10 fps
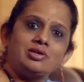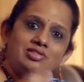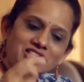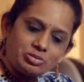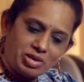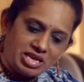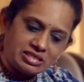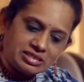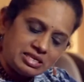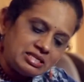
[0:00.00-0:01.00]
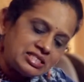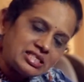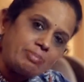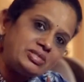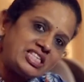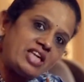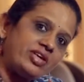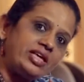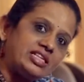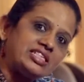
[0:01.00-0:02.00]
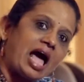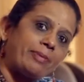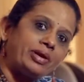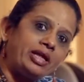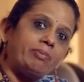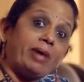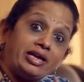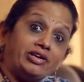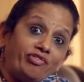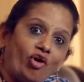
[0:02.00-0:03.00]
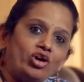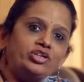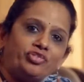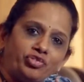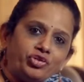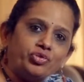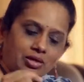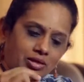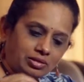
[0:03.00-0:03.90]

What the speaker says: This means some saving is happening by default for you.